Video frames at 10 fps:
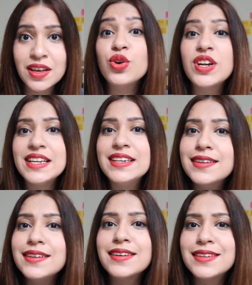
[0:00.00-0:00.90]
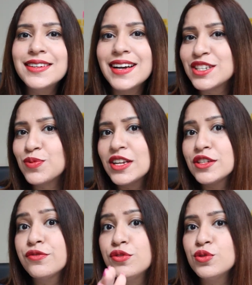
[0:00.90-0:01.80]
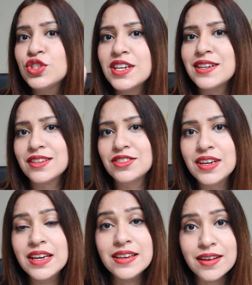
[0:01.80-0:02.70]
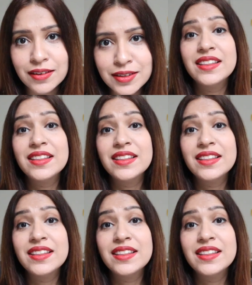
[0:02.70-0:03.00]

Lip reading: You're an eager learner as well as a future industry leader.